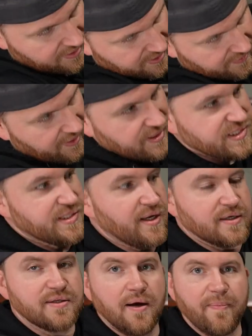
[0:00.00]
And then it's
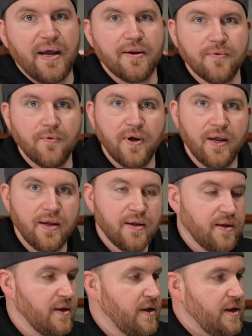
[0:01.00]
tucked up out of the way.
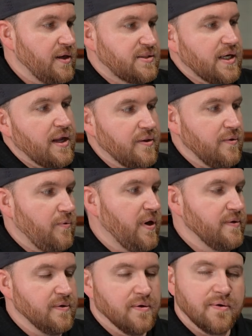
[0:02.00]
It's out of the
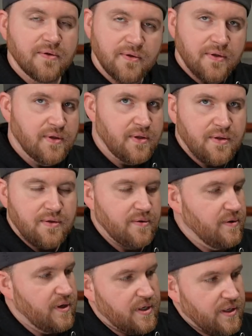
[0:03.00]
weather.
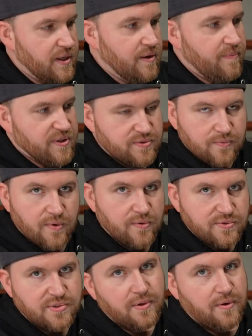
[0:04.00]
You're not going to get a bunch of
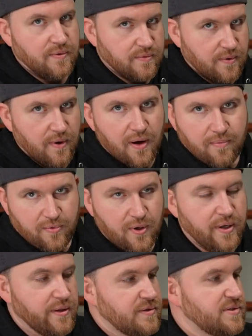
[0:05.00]
road salt and grime
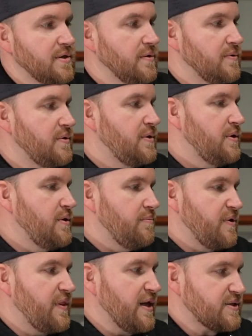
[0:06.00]
on it. So,
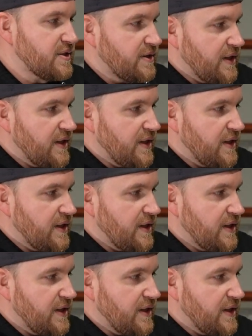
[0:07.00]
but that's